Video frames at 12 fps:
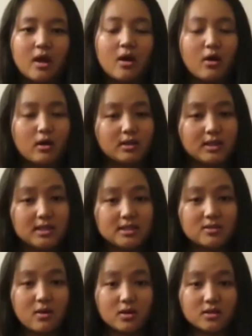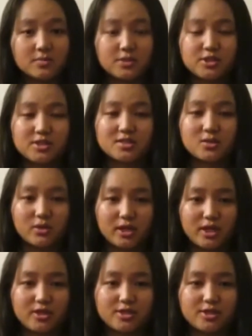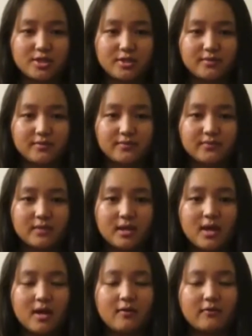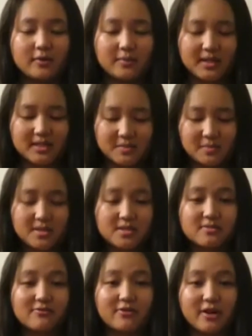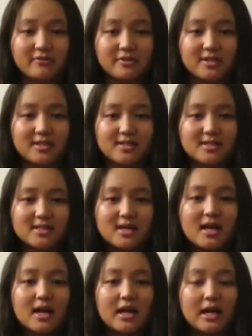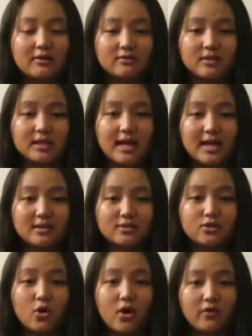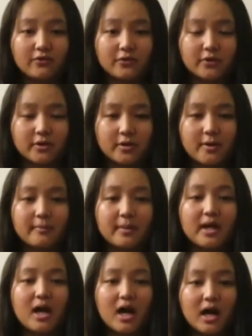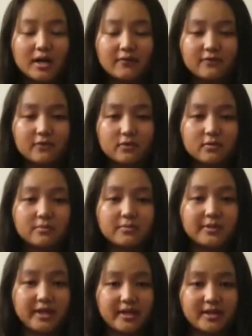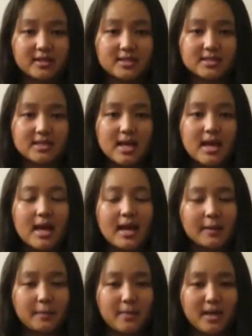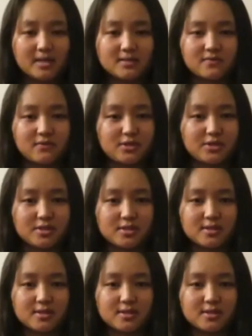On this auspicious occasion, with my deepest reverence, I would like to offer my heartfelt prayers and best wishes.